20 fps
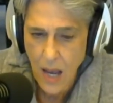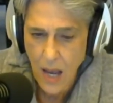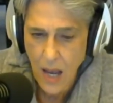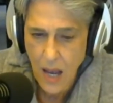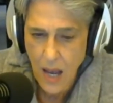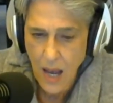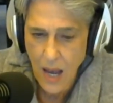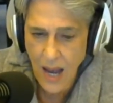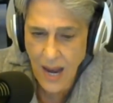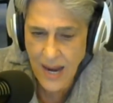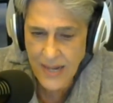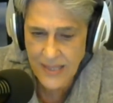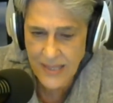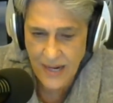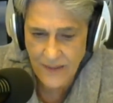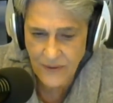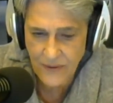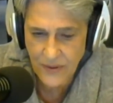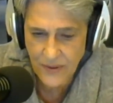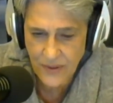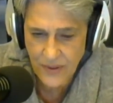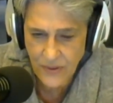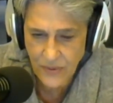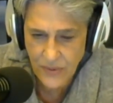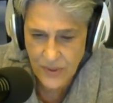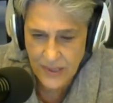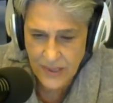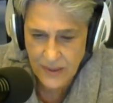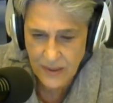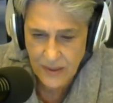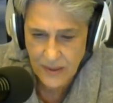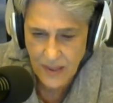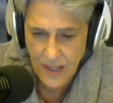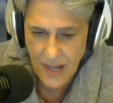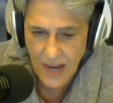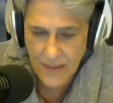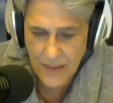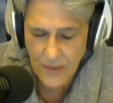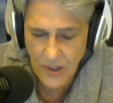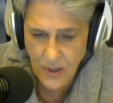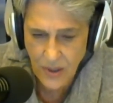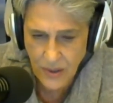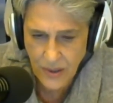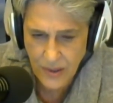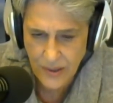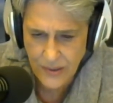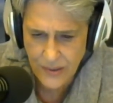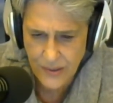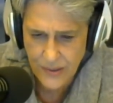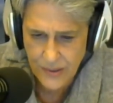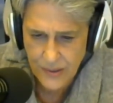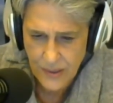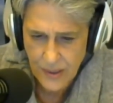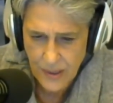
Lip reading: I never knew it. I'm hurt